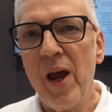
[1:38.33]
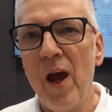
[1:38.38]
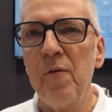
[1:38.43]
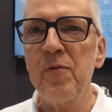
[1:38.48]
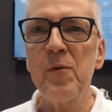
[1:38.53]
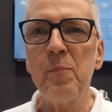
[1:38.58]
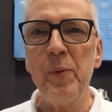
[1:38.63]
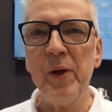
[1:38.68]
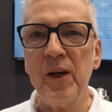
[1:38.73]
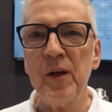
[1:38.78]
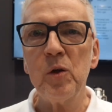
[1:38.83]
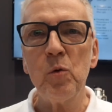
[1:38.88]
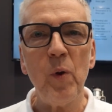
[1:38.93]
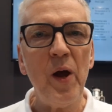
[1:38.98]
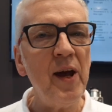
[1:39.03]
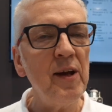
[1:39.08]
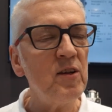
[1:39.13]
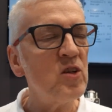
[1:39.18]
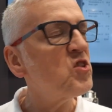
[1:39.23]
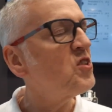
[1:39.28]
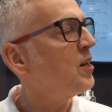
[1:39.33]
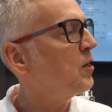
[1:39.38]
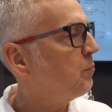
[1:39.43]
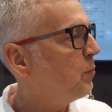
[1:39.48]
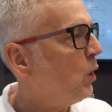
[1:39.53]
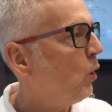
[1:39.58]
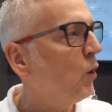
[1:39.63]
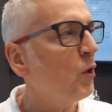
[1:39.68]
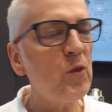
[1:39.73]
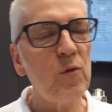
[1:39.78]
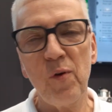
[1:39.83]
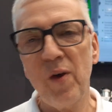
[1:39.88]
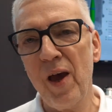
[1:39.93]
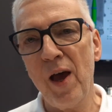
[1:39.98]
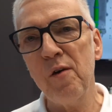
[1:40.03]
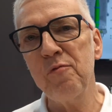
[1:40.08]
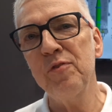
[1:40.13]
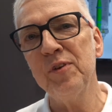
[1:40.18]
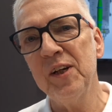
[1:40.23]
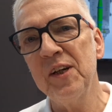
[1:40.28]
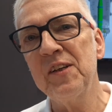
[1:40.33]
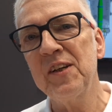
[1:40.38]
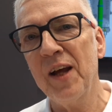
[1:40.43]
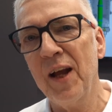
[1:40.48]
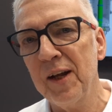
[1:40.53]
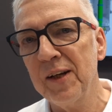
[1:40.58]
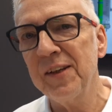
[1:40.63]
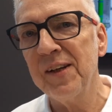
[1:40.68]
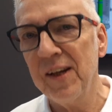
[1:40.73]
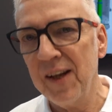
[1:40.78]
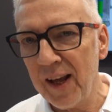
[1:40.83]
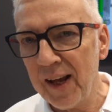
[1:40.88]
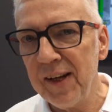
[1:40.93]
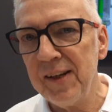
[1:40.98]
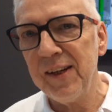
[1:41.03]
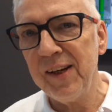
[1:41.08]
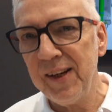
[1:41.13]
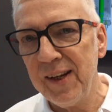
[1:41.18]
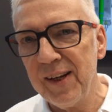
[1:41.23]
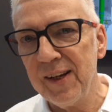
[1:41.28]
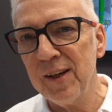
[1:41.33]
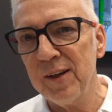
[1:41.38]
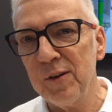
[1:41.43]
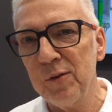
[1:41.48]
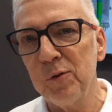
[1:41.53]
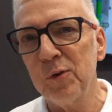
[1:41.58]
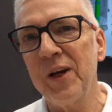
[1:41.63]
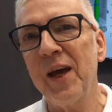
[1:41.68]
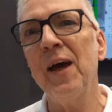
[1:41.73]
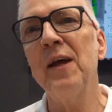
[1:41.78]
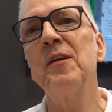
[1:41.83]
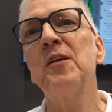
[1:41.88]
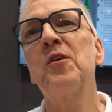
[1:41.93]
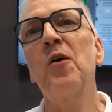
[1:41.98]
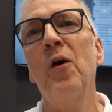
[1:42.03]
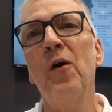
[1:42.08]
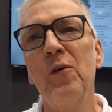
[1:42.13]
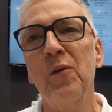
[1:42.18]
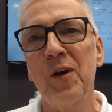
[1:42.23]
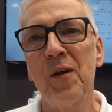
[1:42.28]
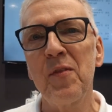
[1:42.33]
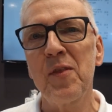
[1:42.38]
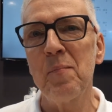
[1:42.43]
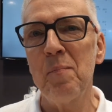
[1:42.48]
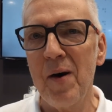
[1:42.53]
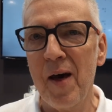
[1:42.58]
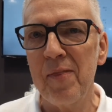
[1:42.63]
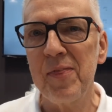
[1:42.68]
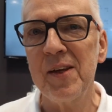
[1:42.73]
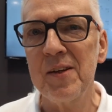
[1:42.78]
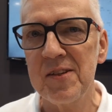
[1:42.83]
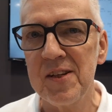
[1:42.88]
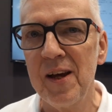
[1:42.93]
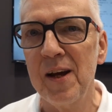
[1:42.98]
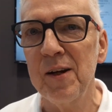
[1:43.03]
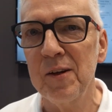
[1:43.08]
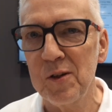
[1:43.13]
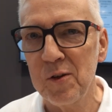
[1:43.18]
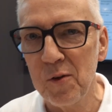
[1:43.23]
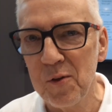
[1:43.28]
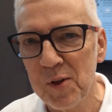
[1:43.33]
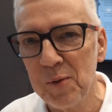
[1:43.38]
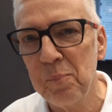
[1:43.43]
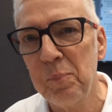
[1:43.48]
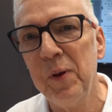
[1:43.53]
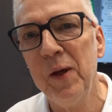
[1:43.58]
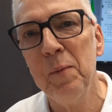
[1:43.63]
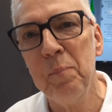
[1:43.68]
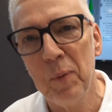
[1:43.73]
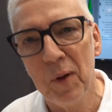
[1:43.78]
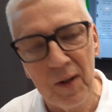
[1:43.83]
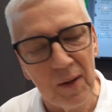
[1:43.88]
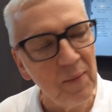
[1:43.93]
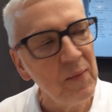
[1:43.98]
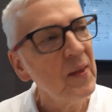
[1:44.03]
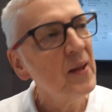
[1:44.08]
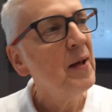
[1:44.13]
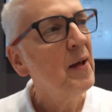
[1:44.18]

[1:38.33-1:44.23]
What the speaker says: We have the big advantage that we also have an Italian lady here who can talk in the mother tongue to the people.